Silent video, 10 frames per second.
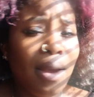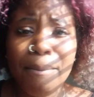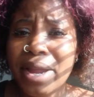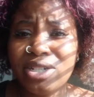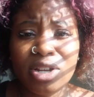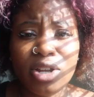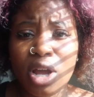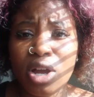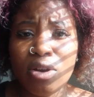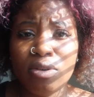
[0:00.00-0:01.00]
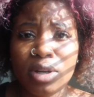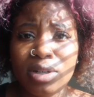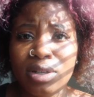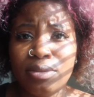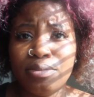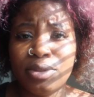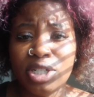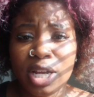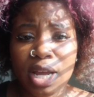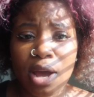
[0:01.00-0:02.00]
Make sure y'all go um
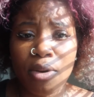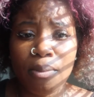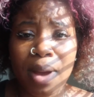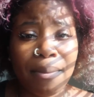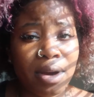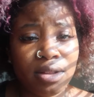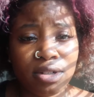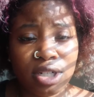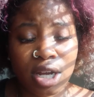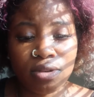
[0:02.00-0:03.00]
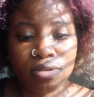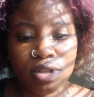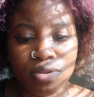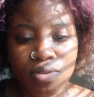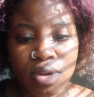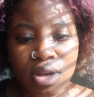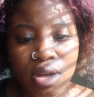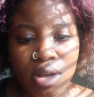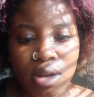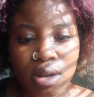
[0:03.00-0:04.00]
check out my mother's channel too
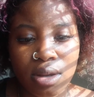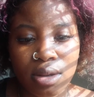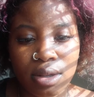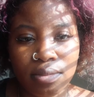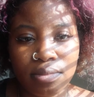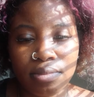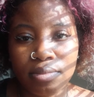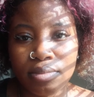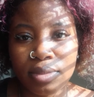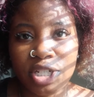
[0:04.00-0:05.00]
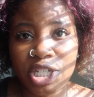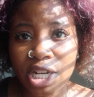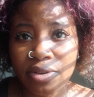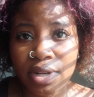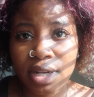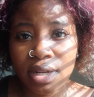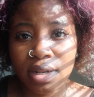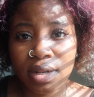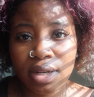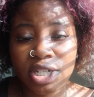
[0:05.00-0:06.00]
um, Sharon,
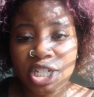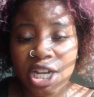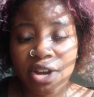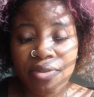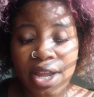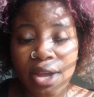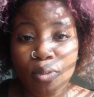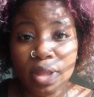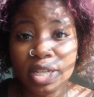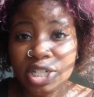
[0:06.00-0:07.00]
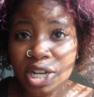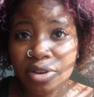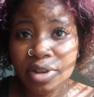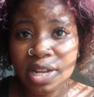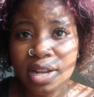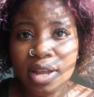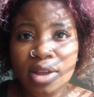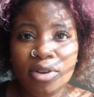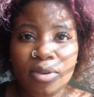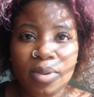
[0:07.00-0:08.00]
sharing with Sharon
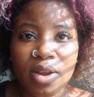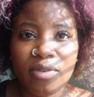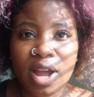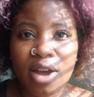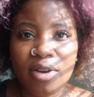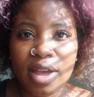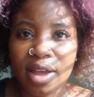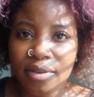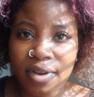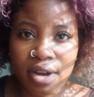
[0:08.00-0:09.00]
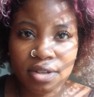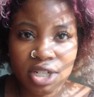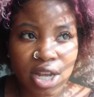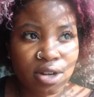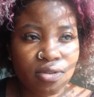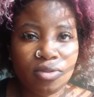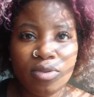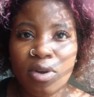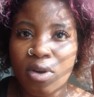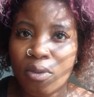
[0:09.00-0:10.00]
or whatever. I'll have her
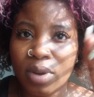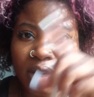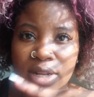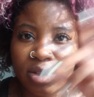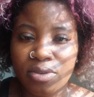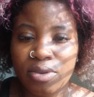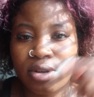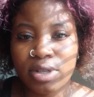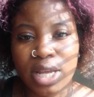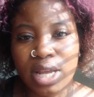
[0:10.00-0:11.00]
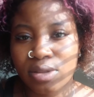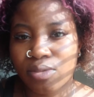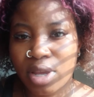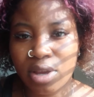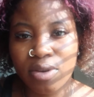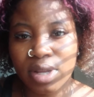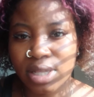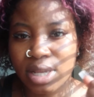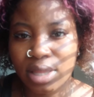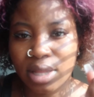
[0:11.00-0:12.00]
channel on one of these corners as well is
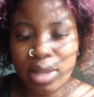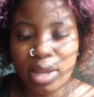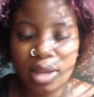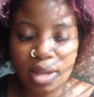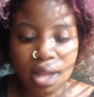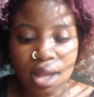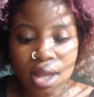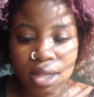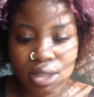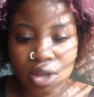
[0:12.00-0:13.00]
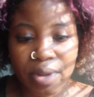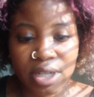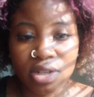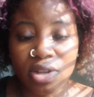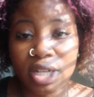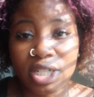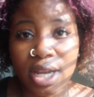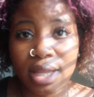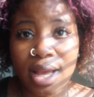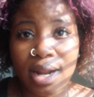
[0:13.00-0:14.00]
in the link. So make sure y'all
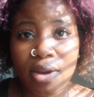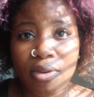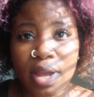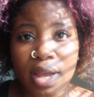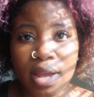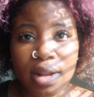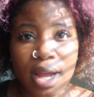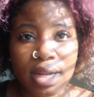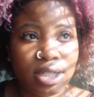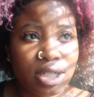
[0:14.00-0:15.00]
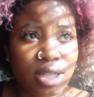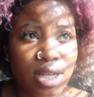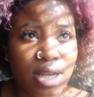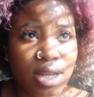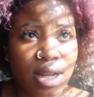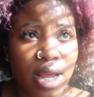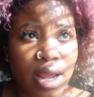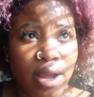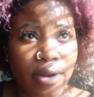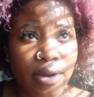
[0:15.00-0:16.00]
check that out. And I just did
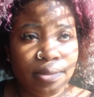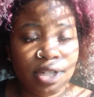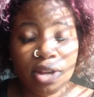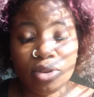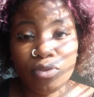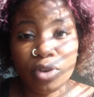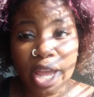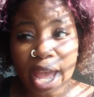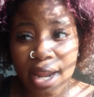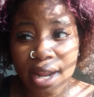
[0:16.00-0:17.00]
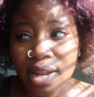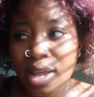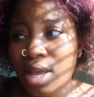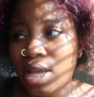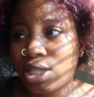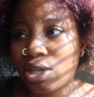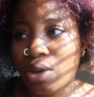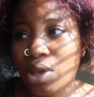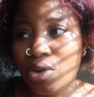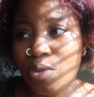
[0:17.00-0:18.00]
a um, channel for Kaiden. So
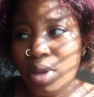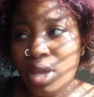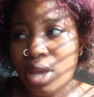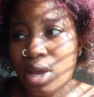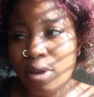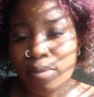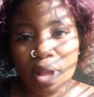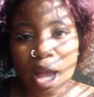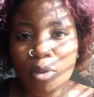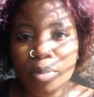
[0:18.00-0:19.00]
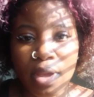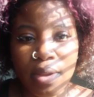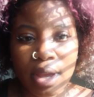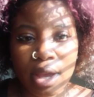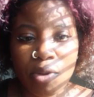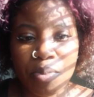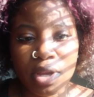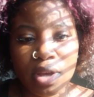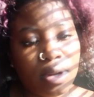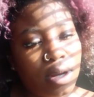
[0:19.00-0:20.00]
he'll be up, I'll be helping
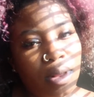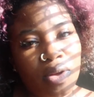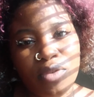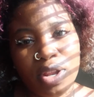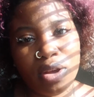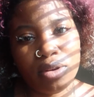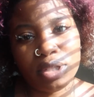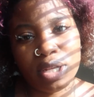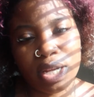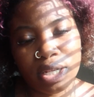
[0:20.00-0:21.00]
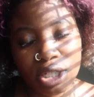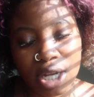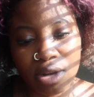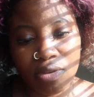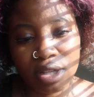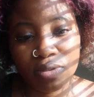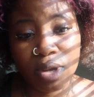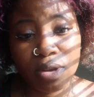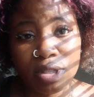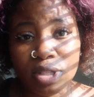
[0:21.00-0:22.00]
him upload videos to his channel as
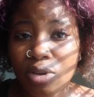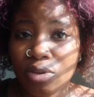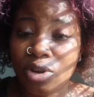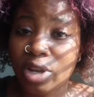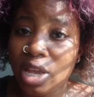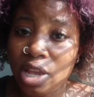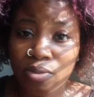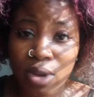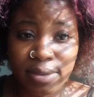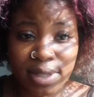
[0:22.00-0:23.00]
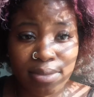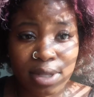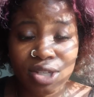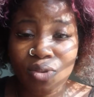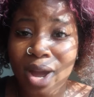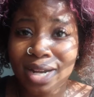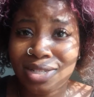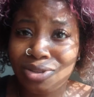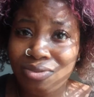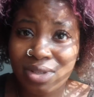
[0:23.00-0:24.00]
well. So your kids will have something to watch
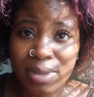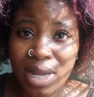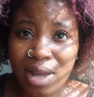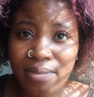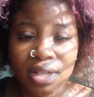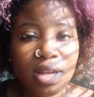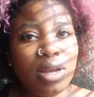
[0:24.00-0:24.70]
too sometimes.